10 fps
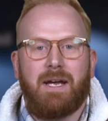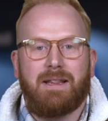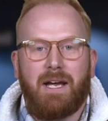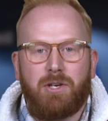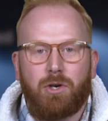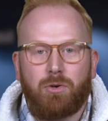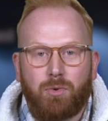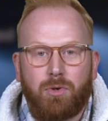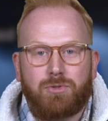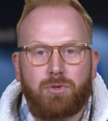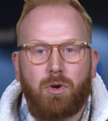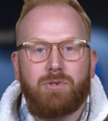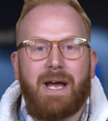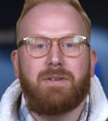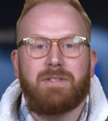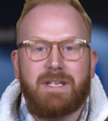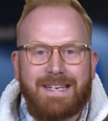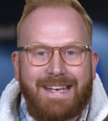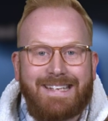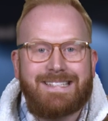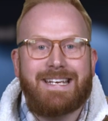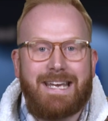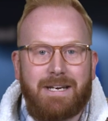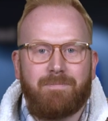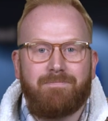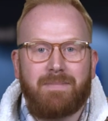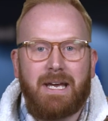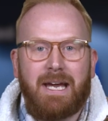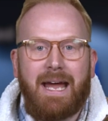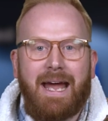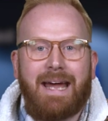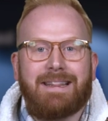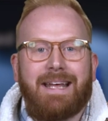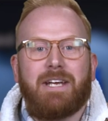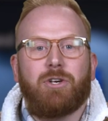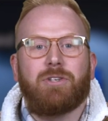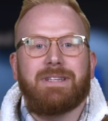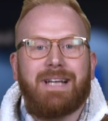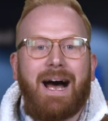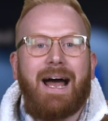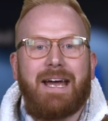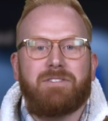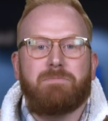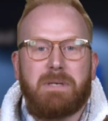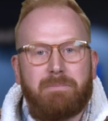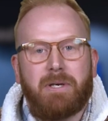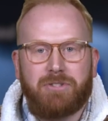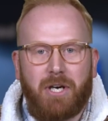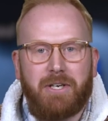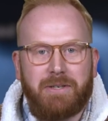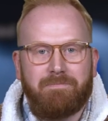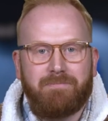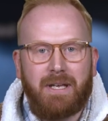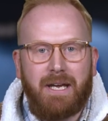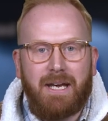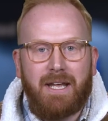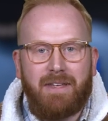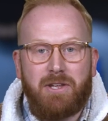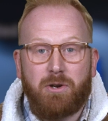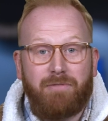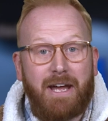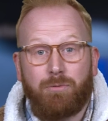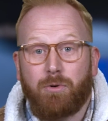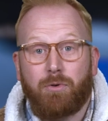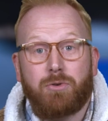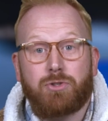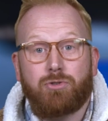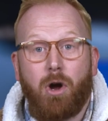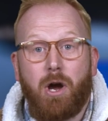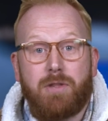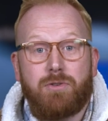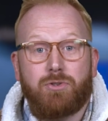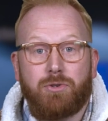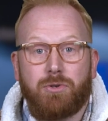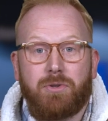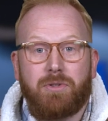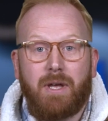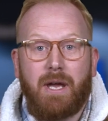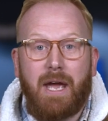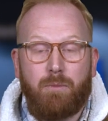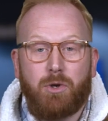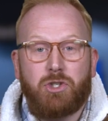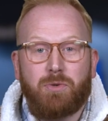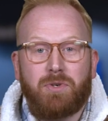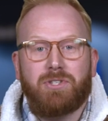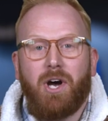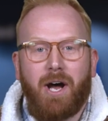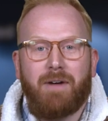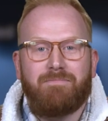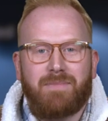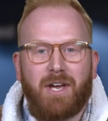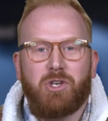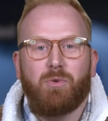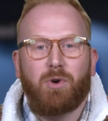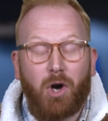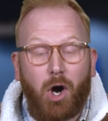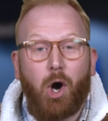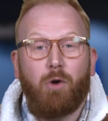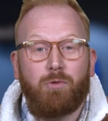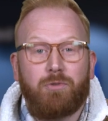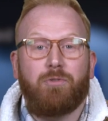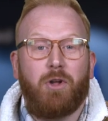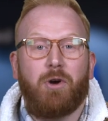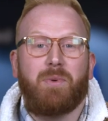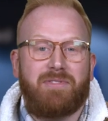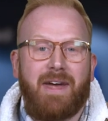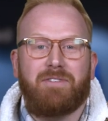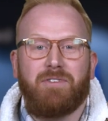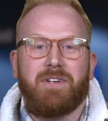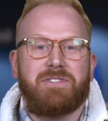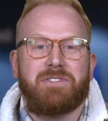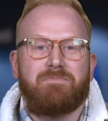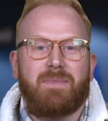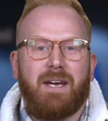Let your roots grow down into him, and let your lives be built on him. Then your faith will grow strong in the truth in which you were taught, and you will overflow with thankfulness."